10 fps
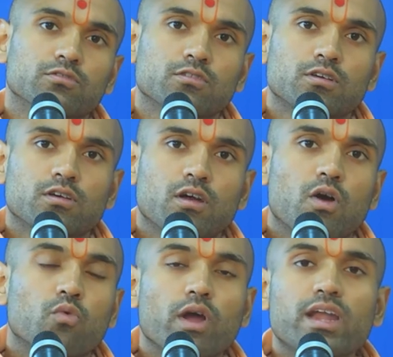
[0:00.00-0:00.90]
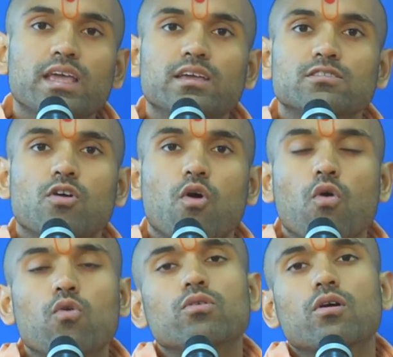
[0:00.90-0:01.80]
writing his own
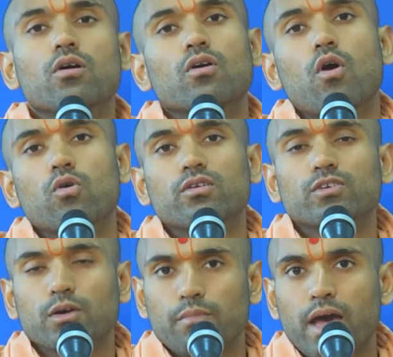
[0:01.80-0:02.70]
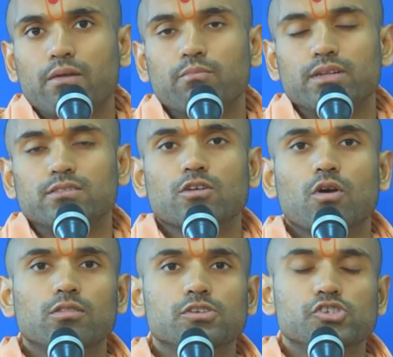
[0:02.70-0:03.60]
code of commandments called the
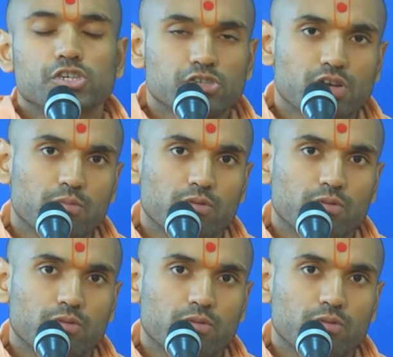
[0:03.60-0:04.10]
Shikshapatri,